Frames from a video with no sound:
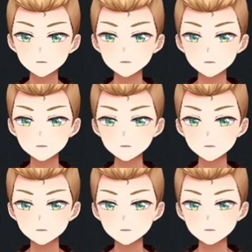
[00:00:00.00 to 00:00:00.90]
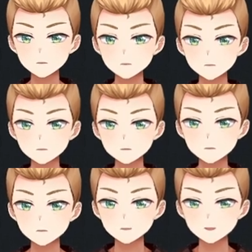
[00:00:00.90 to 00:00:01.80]

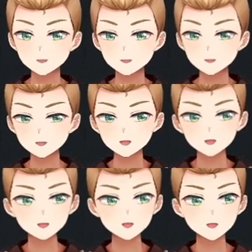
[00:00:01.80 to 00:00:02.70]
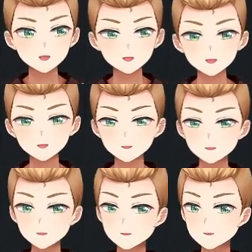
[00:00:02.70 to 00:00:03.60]

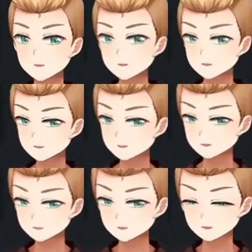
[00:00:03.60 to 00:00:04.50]
[no speech]